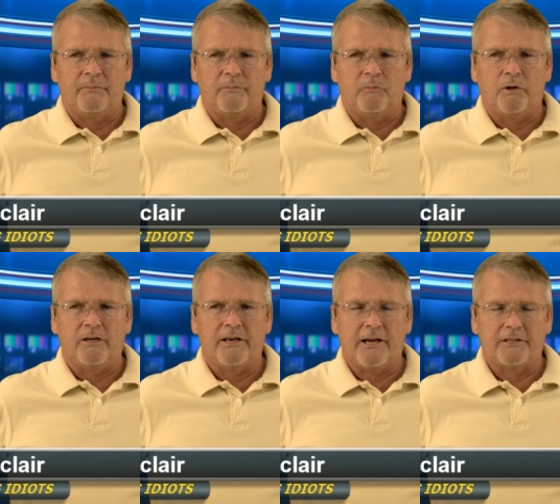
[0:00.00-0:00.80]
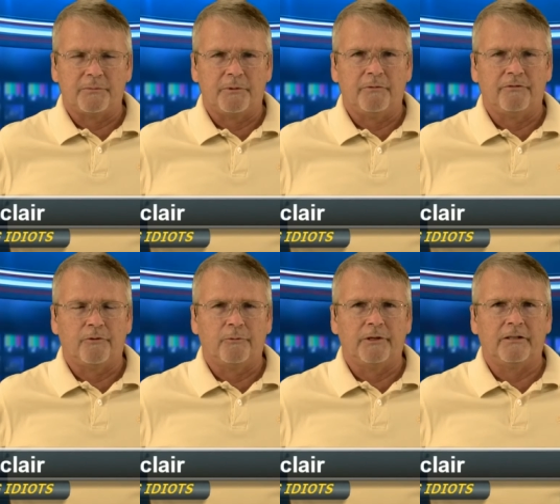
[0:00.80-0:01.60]
announcement
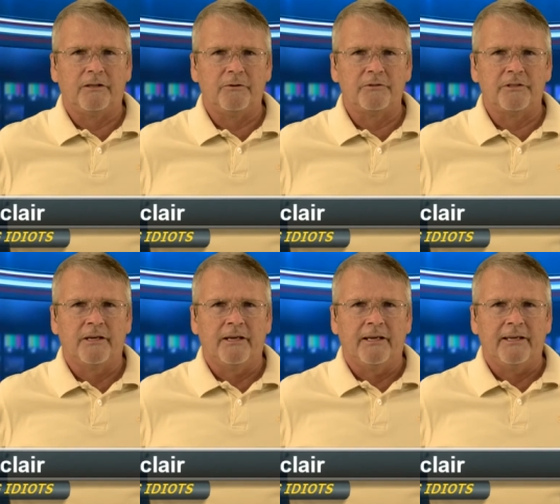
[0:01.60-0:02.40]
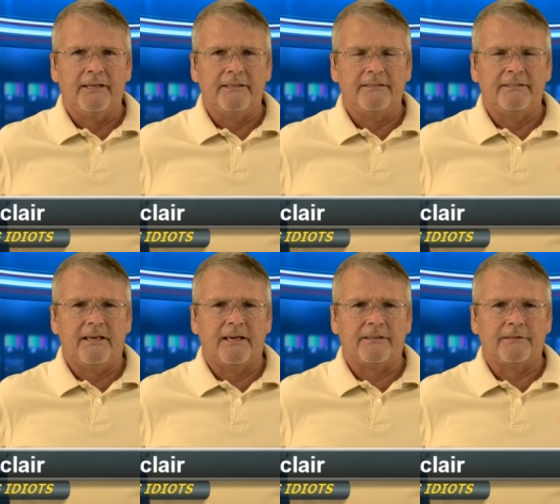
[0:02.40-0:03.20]
before we close is
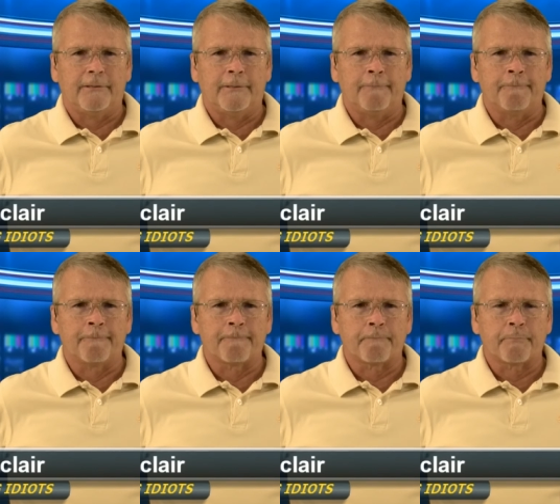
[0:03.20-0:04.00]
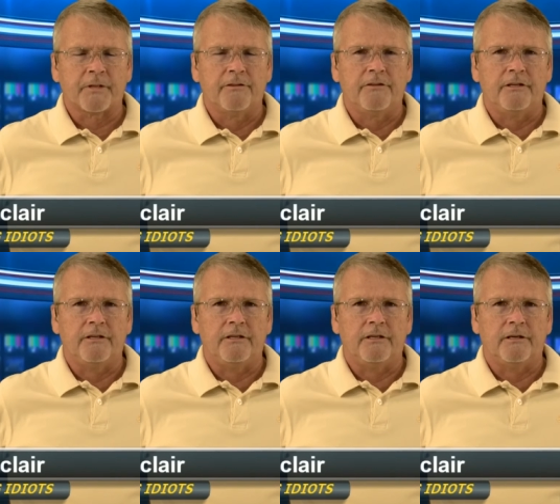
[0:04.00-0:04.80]
that
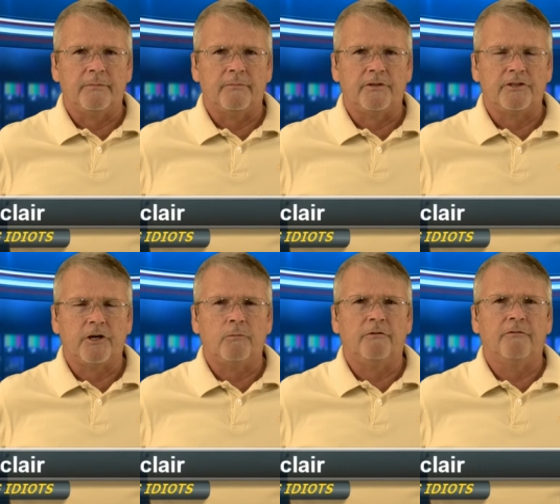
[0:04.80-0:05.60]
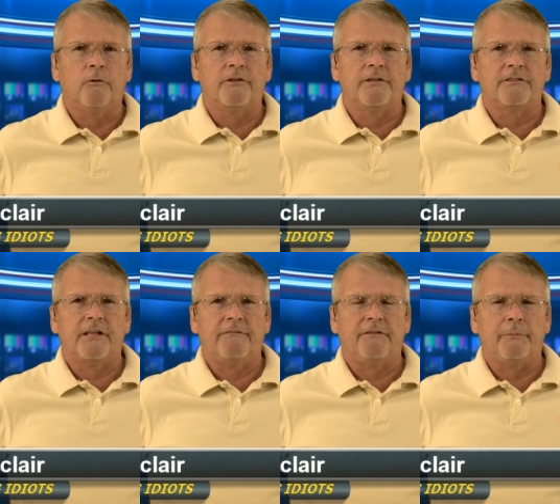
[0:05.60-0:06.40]
the show before this,
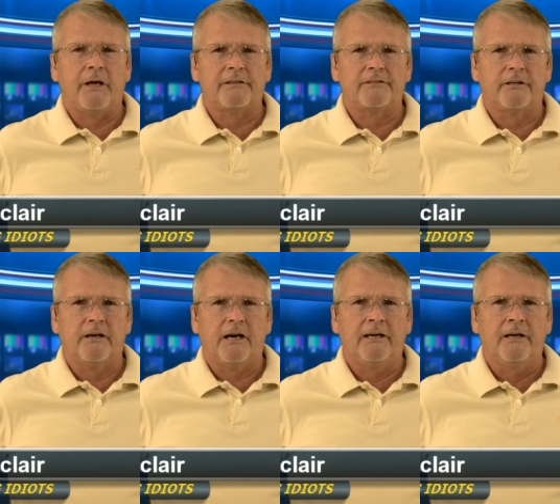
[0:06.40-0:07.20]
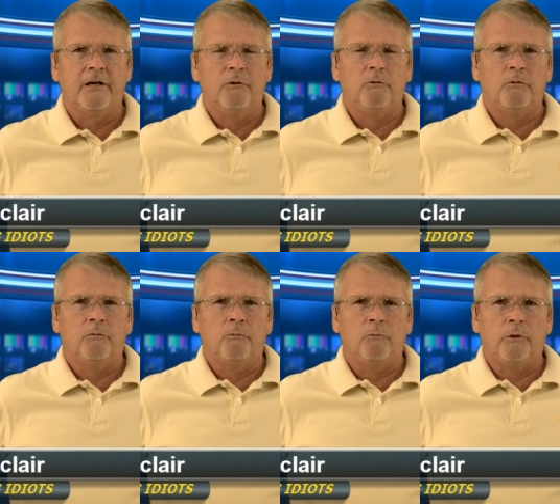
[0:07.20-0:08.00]
that VidBlaster guy,
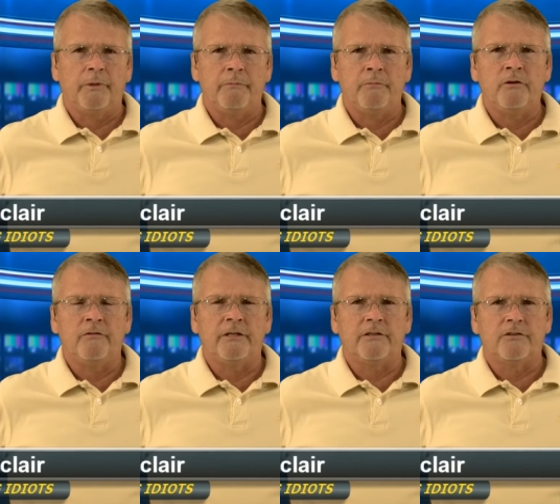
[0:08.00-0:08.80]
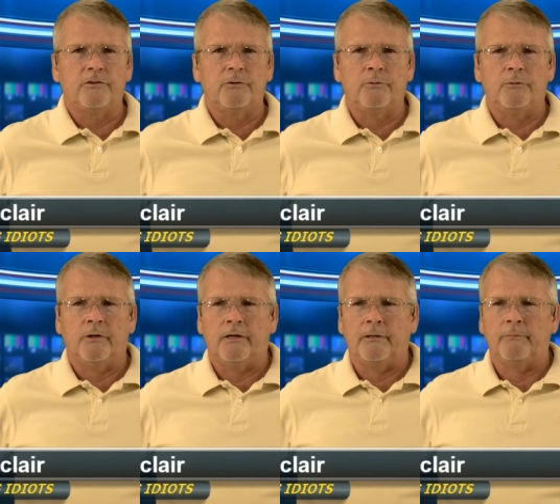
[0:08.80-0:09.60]
will be moving
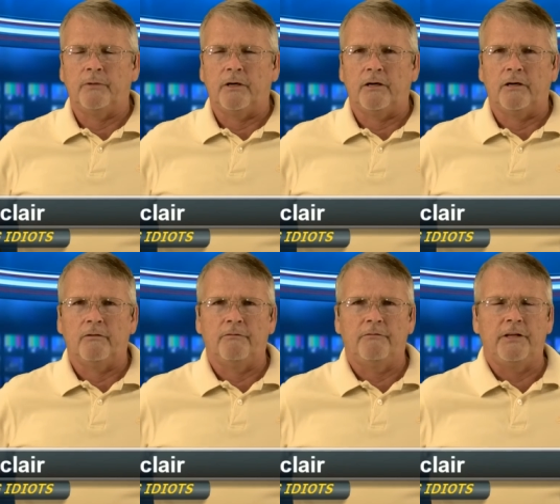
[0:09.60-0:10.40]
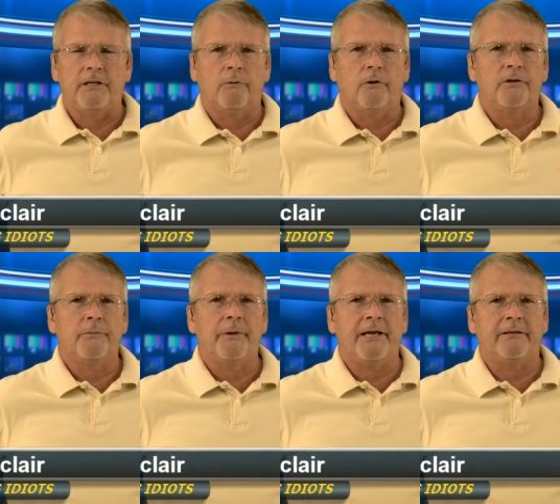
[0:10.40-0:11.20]
to video on
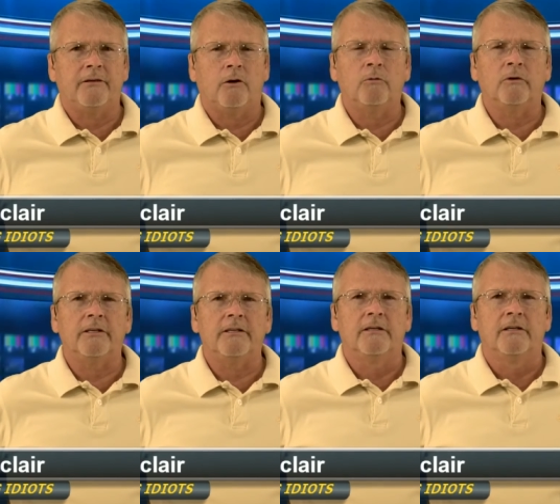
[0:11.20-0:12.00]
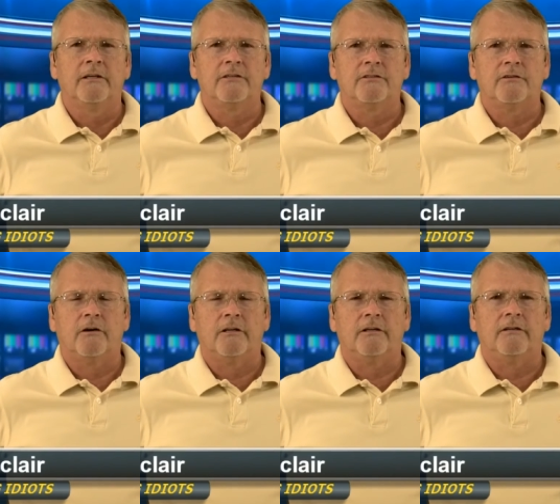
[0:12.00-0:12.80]
demand only starting